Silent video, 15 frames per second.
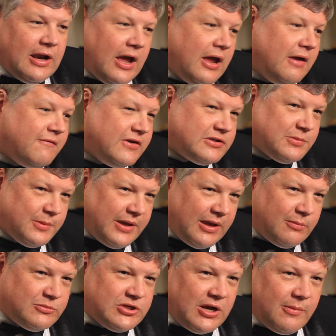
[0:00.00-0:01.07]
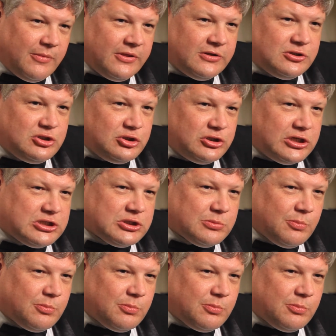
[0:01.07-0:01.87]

I eventually became chairman of the judicial